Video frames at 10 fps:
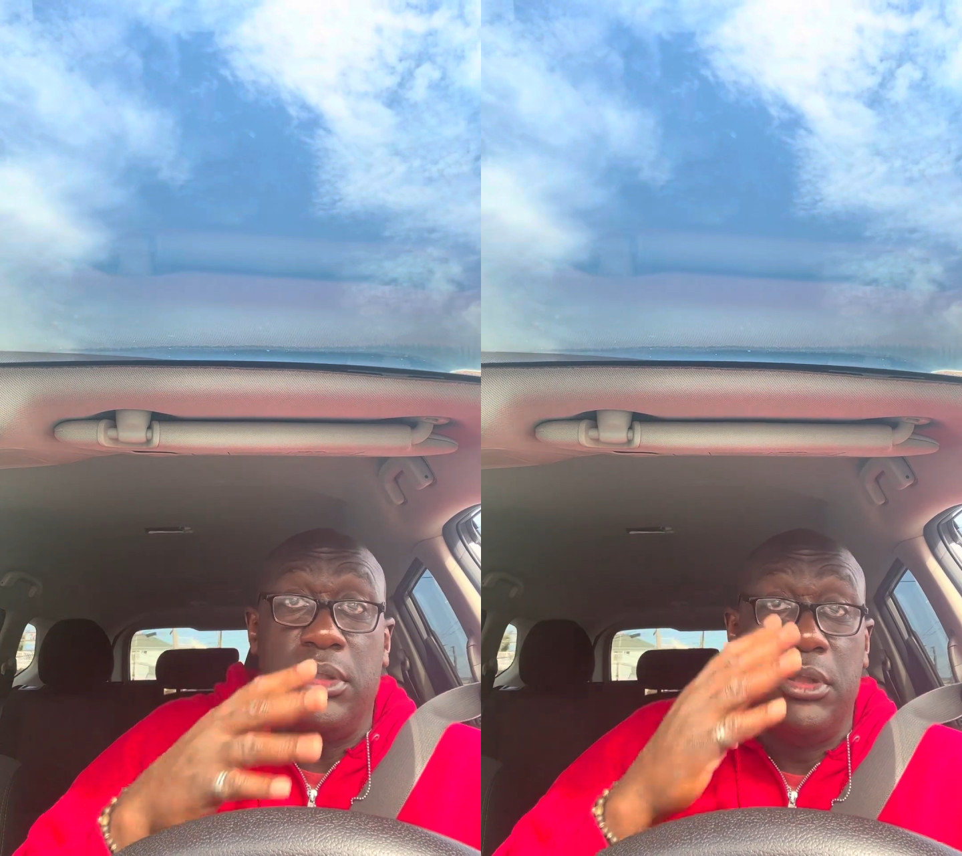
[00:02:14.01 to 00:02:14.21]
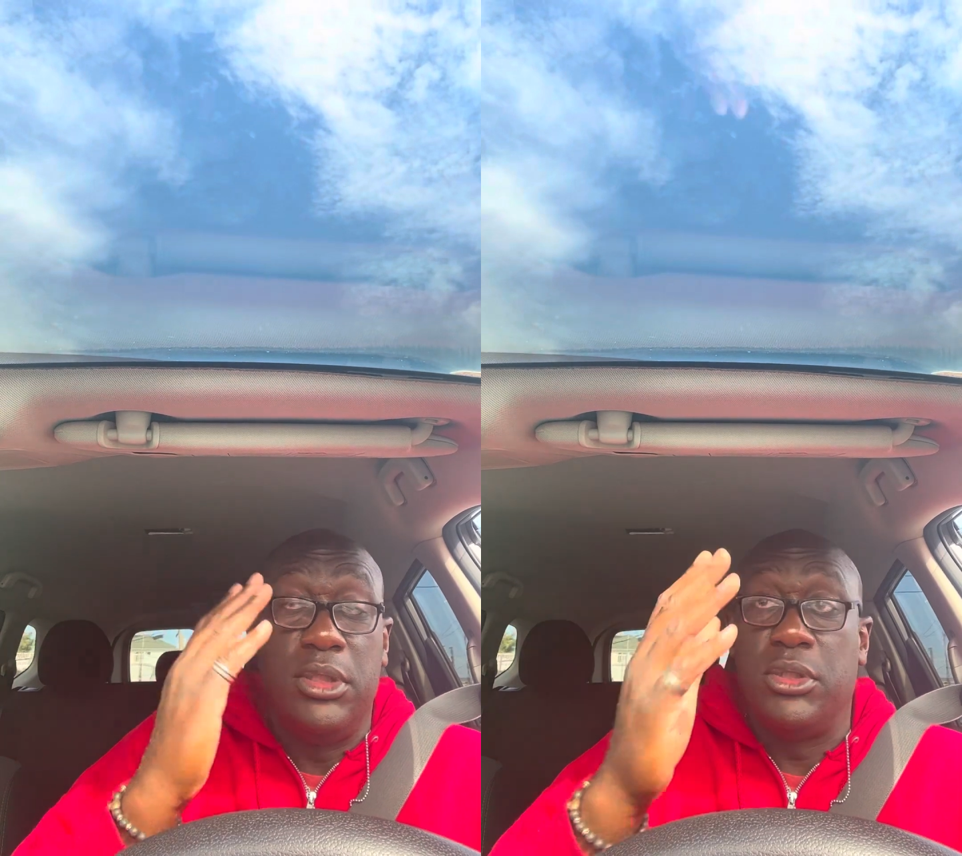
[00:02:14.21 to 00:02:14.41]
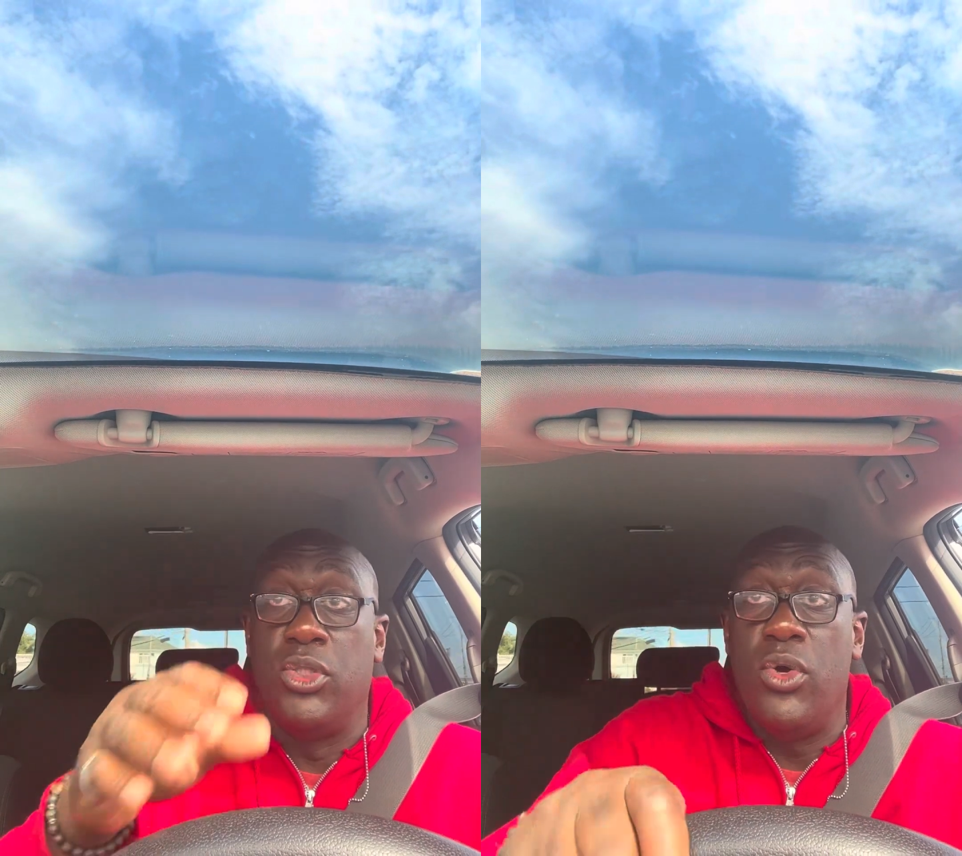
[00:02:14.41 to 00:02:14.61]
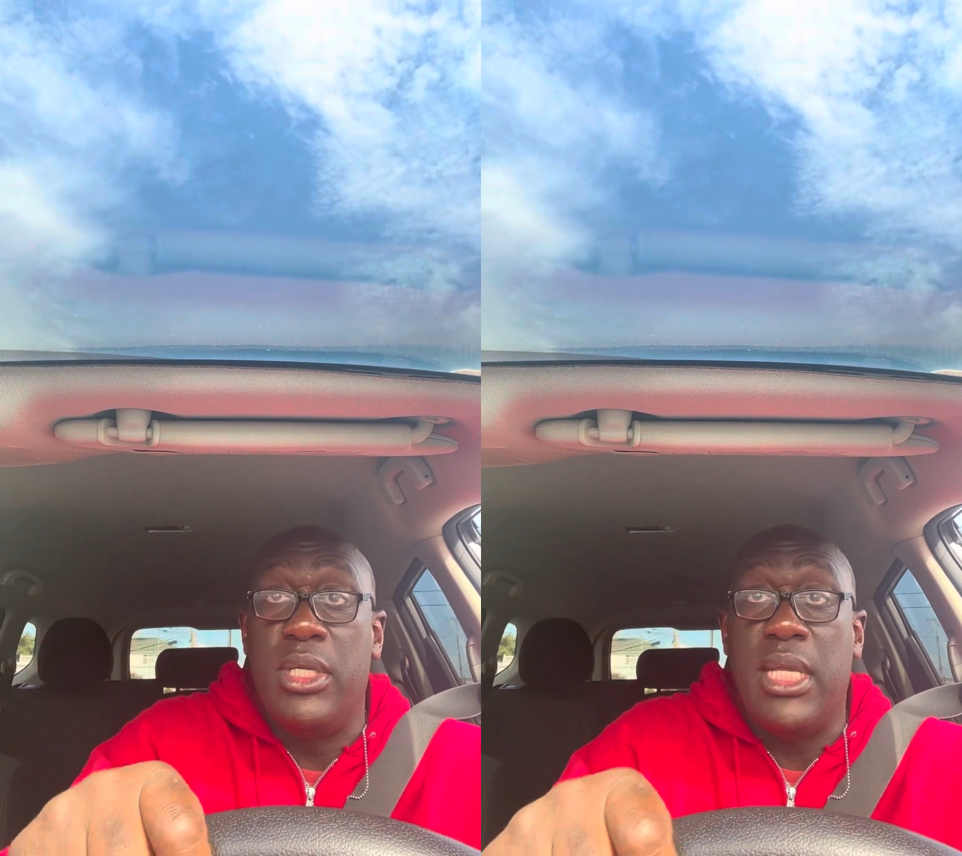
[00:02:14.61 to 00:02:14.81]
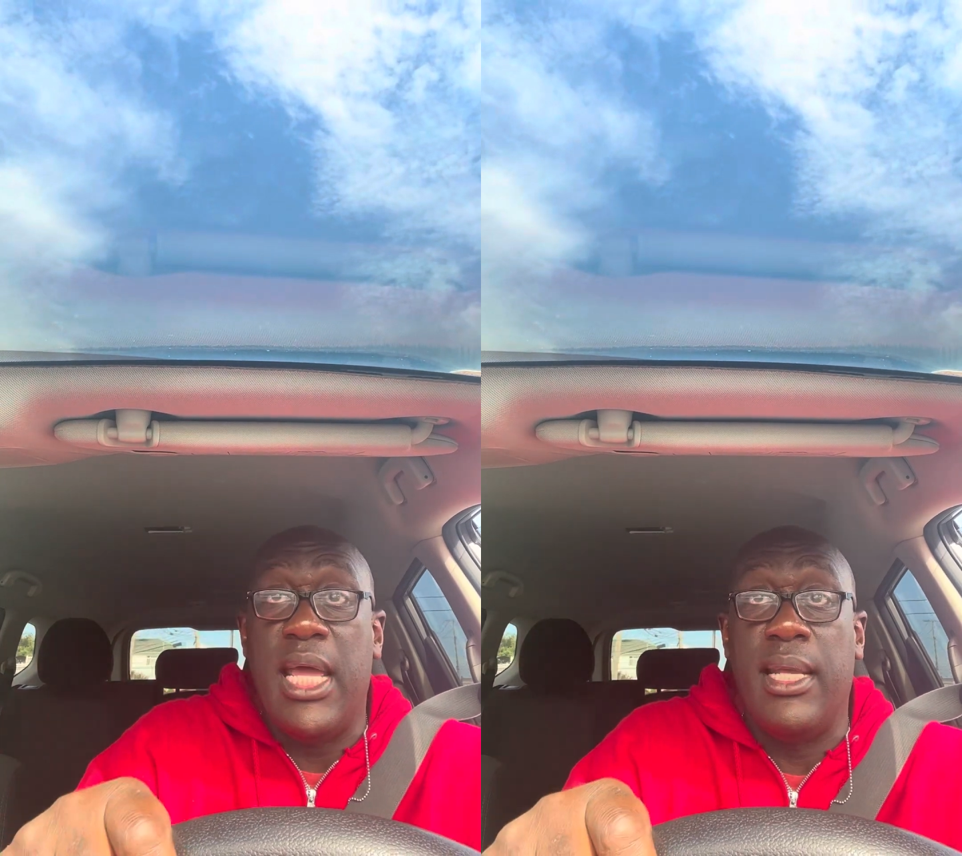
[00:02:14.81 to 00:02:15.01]
he's just
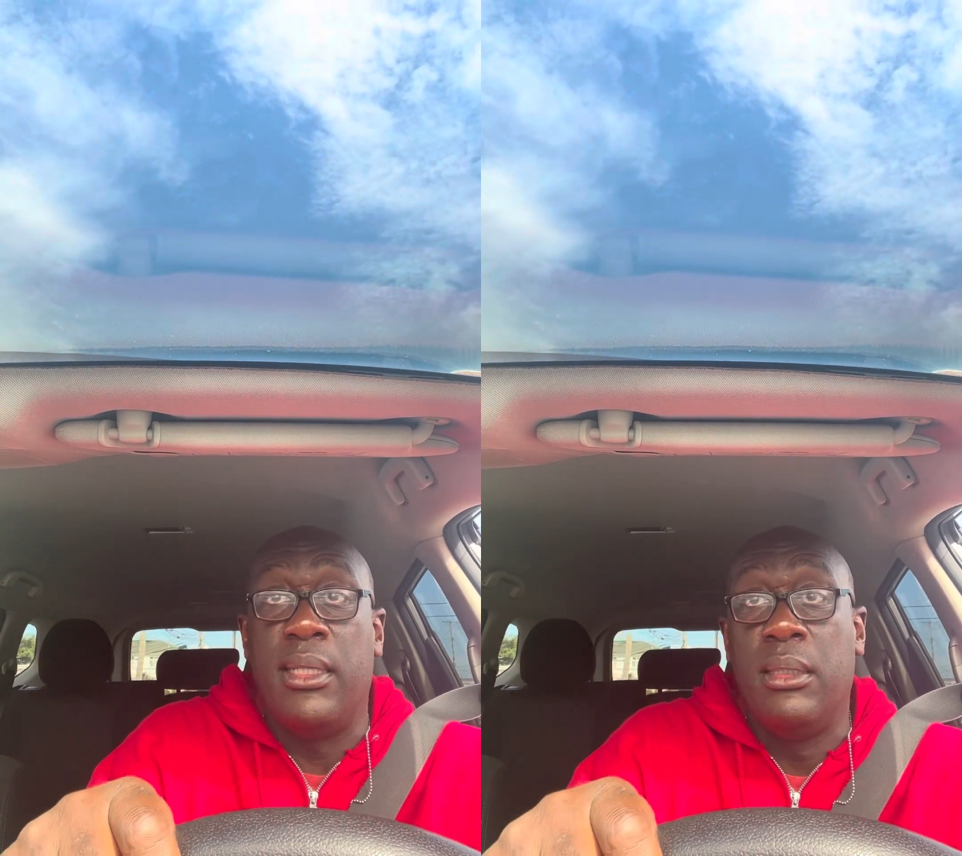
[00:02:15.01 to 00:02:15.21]
doing that.